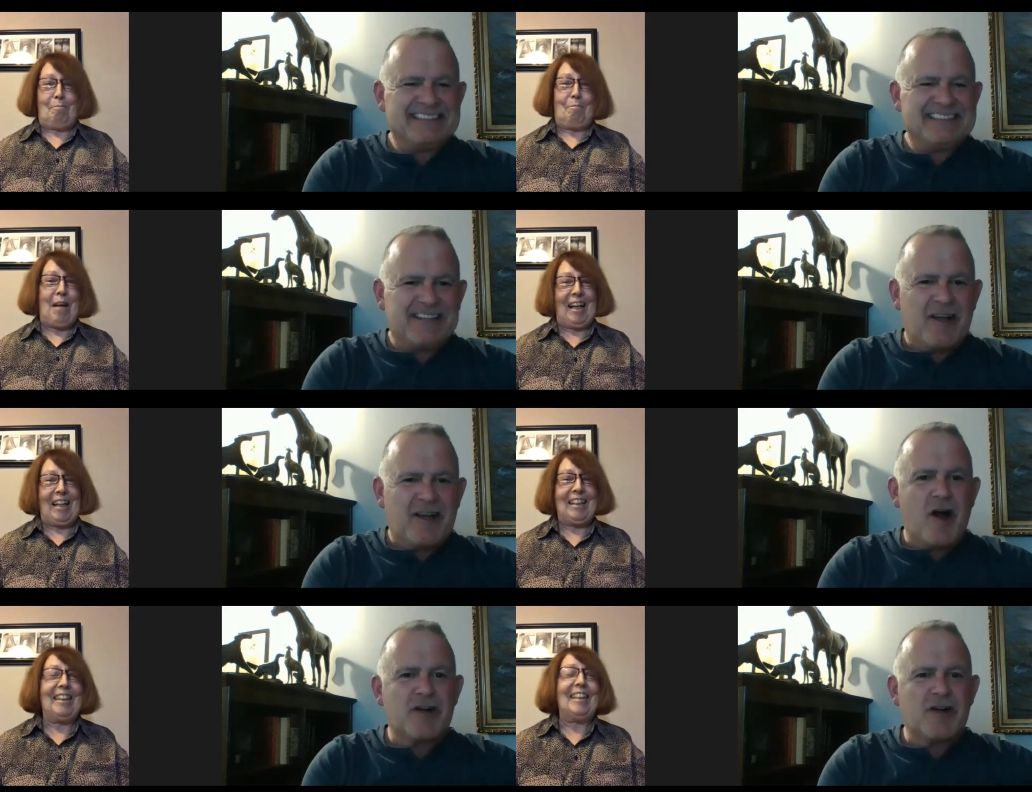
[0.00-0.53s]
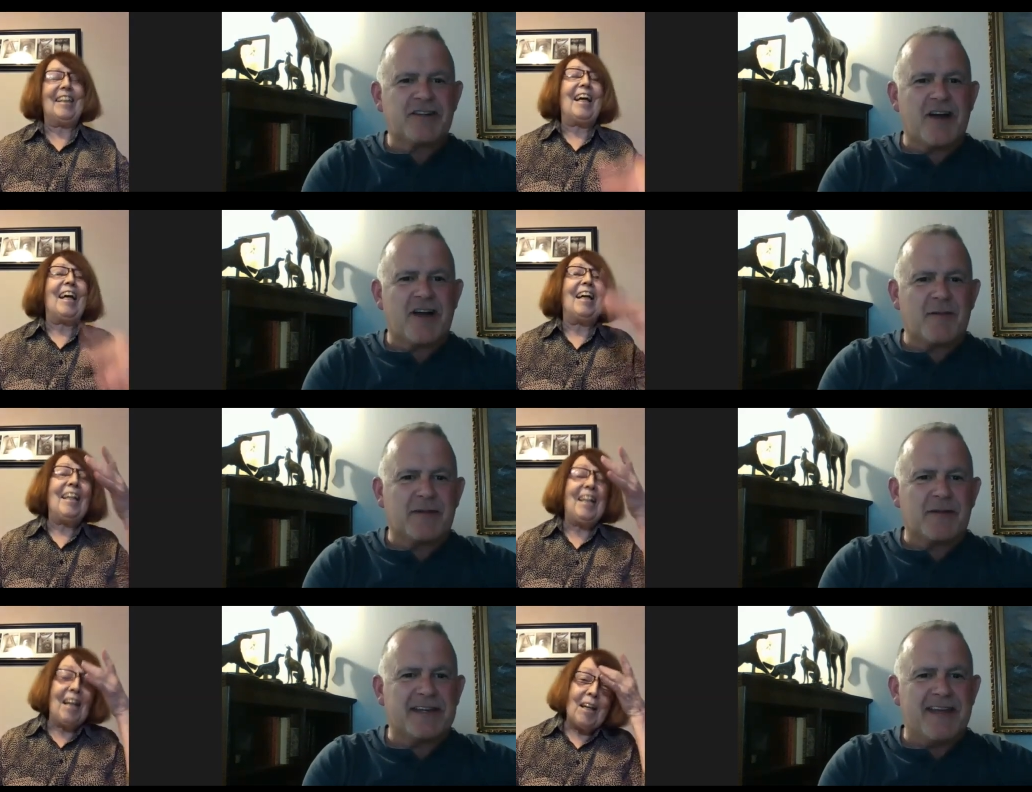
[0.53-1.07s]
Speaker 1: back in the day.
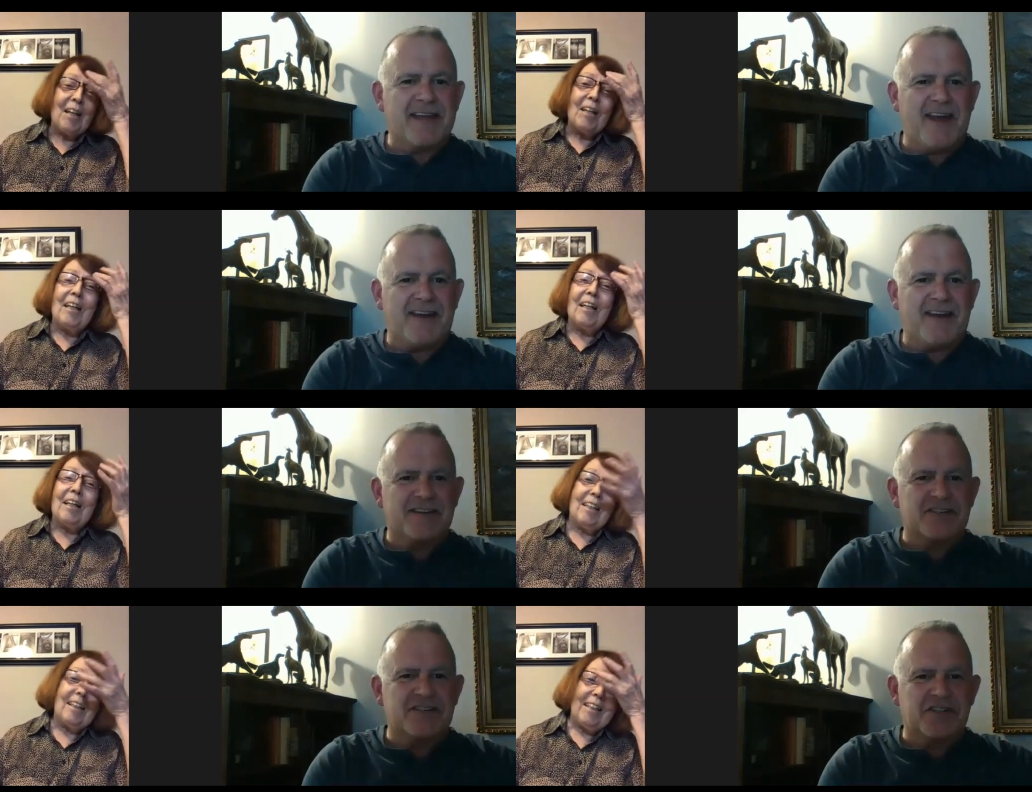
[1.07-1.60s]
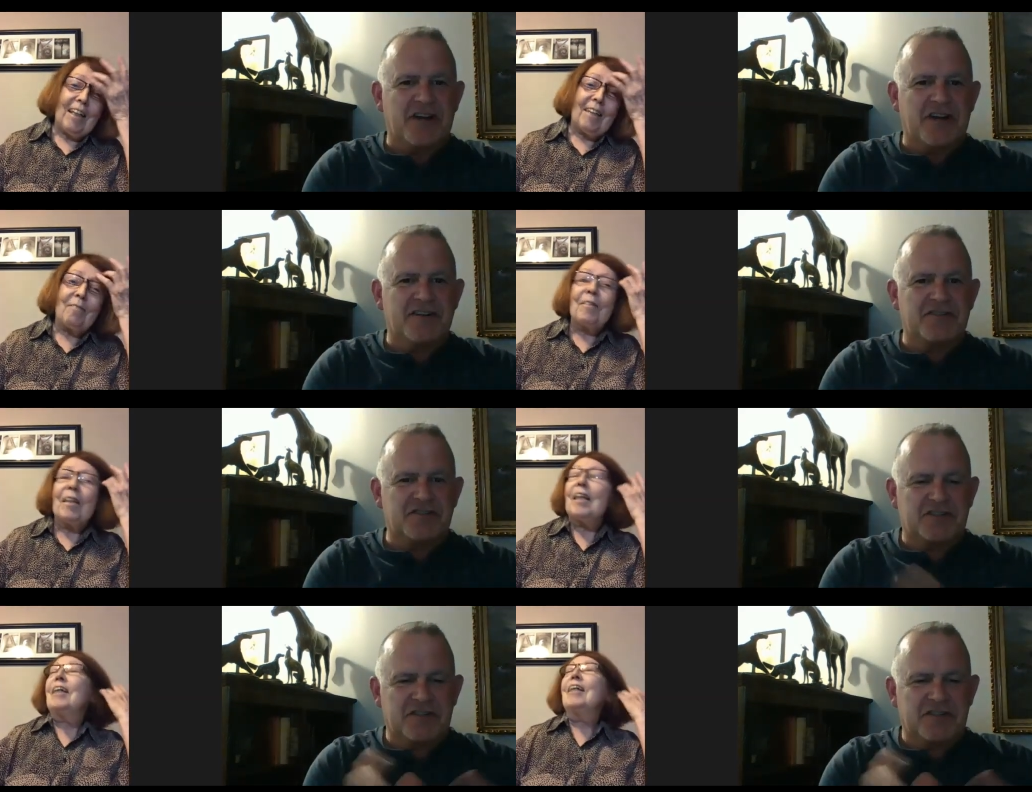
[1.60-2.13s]
Canadian yeah.
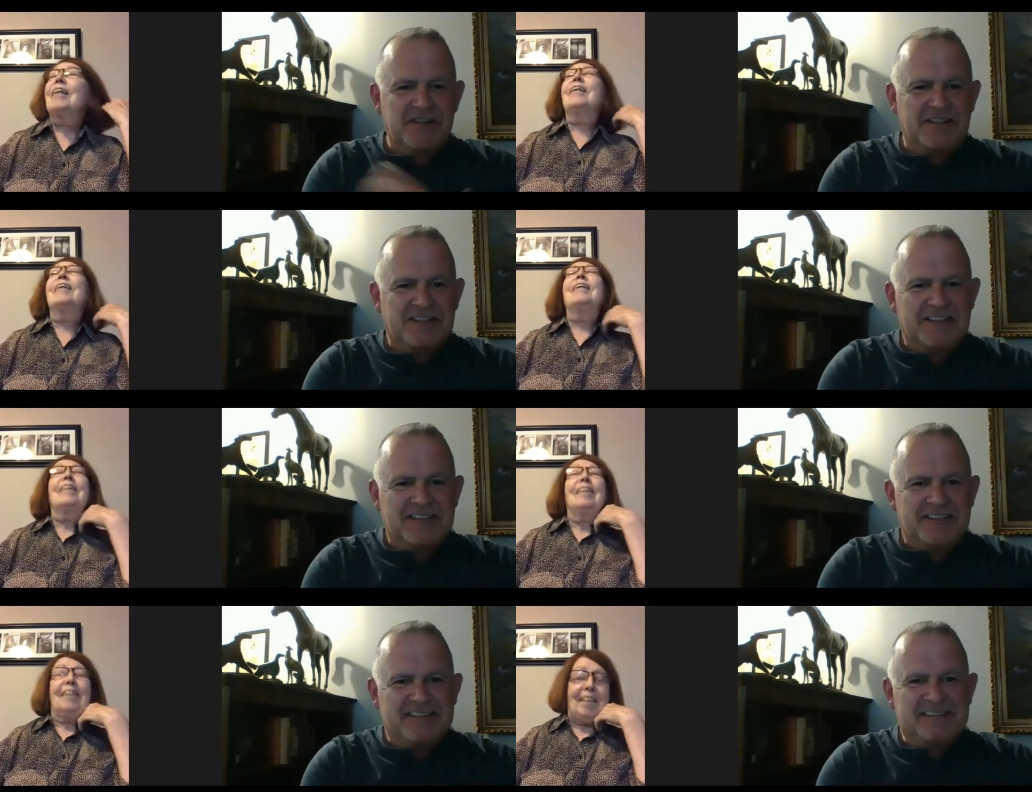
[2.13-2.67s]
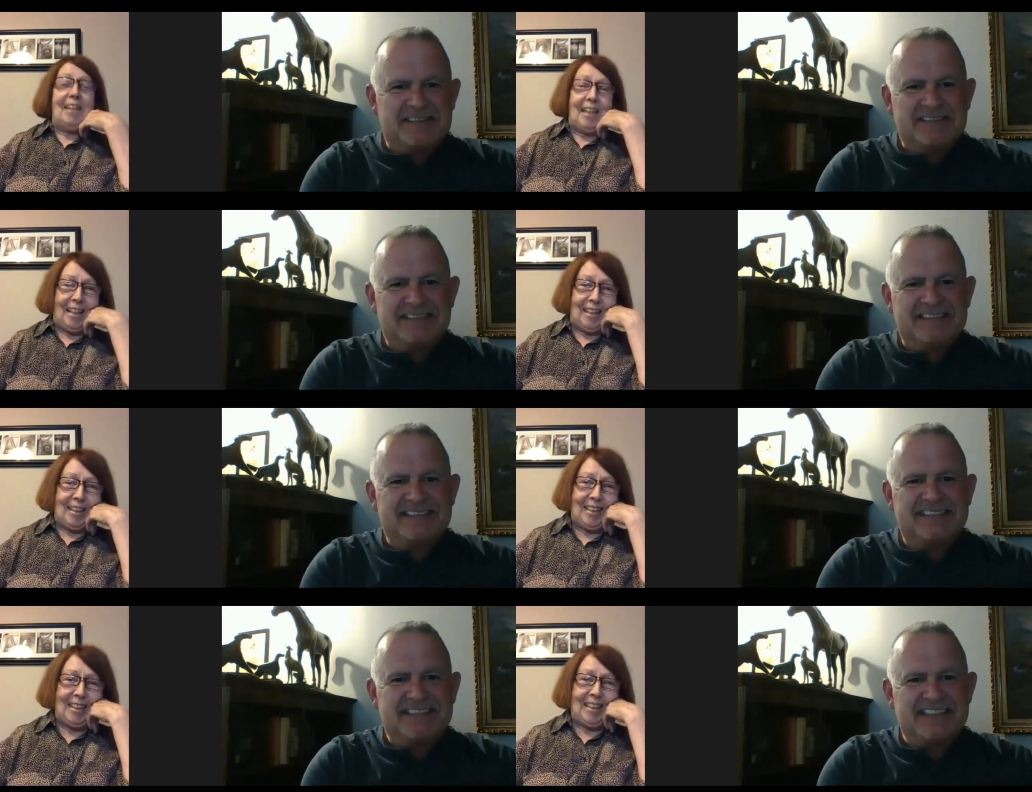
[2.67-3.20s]
judge.
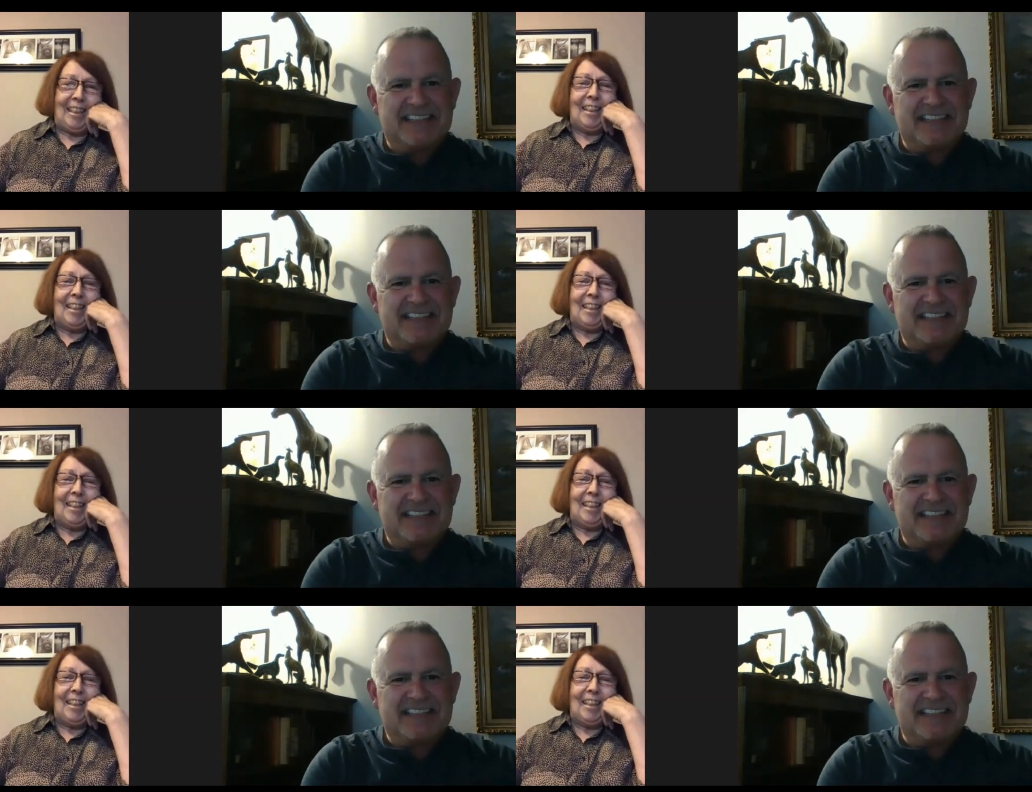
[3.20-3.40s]
Yes.